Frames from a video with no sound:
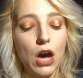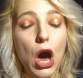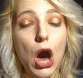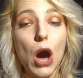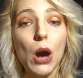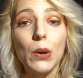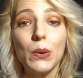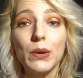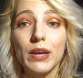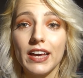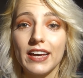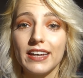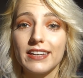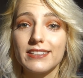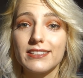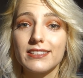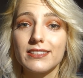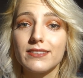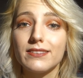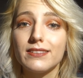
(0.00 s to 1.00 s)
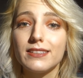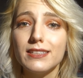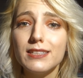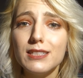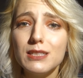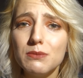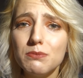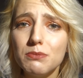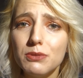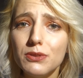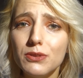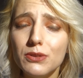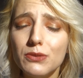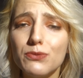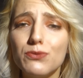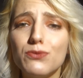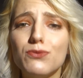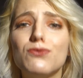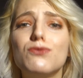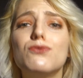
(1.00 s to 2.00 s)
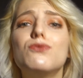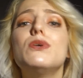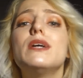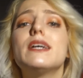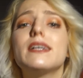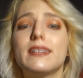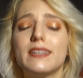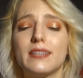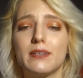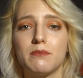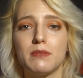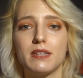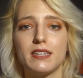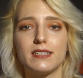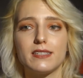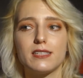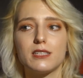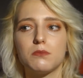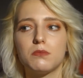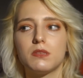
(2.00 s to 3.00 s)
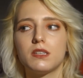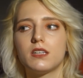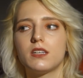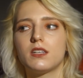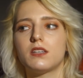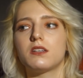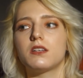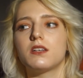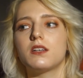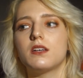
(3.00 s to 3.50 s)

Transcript: Okay, so this book really amazed me.